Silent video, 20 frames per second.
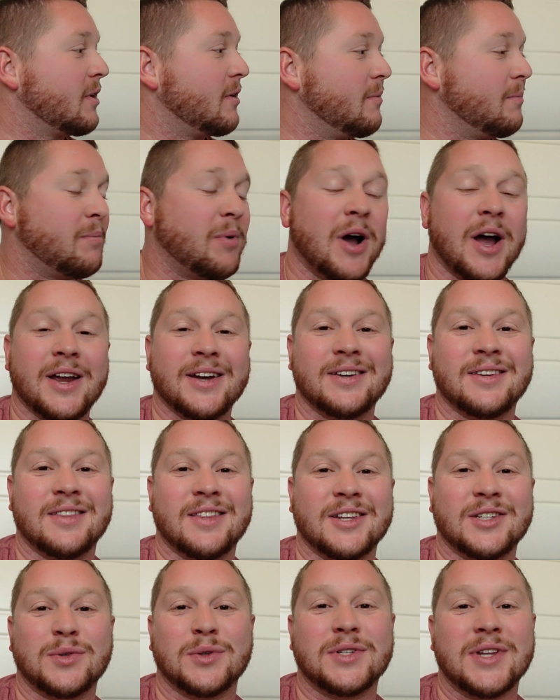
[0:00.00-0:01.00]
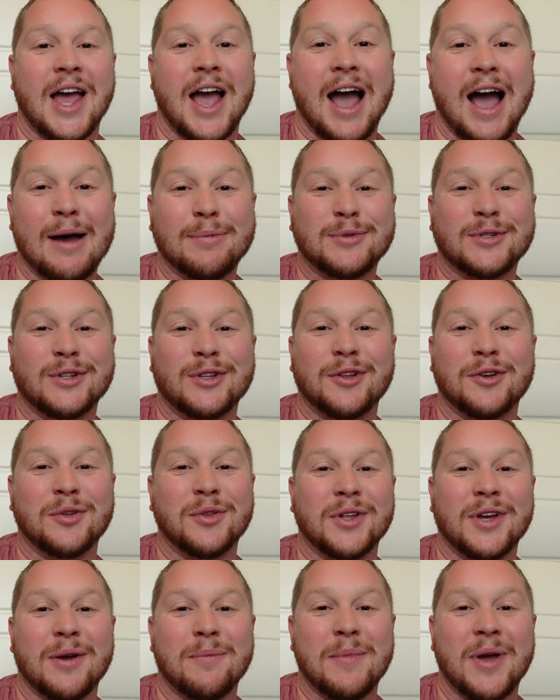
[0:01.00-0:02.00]
But this was
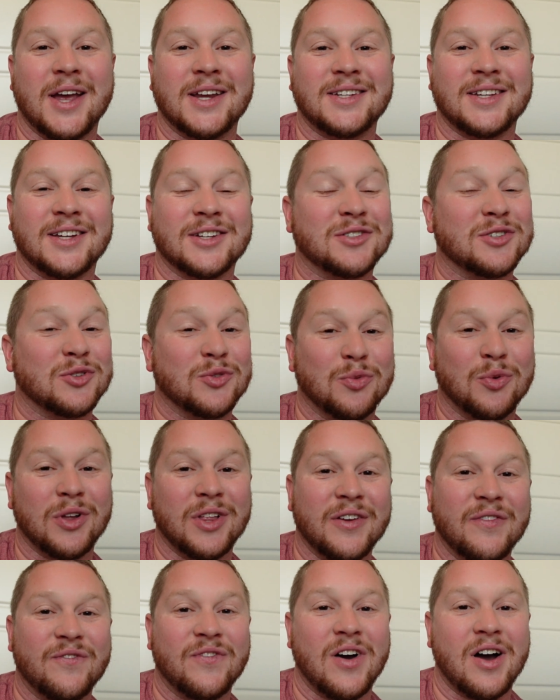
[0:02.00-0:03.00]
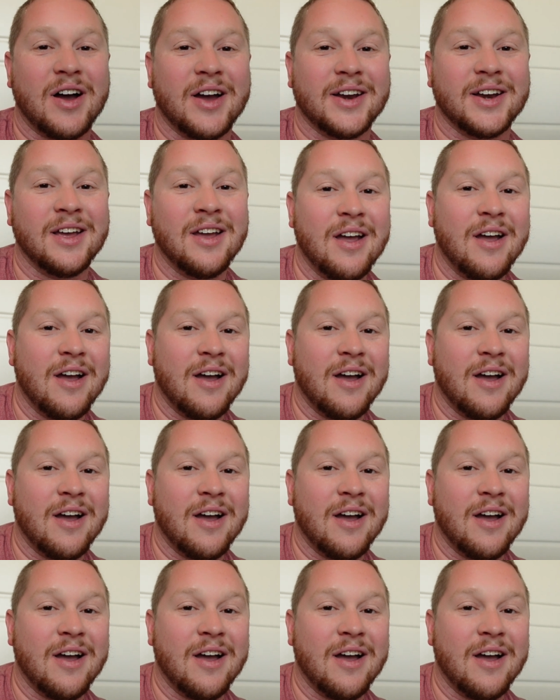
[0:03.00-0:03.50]
absolutely amazing. This was really fun.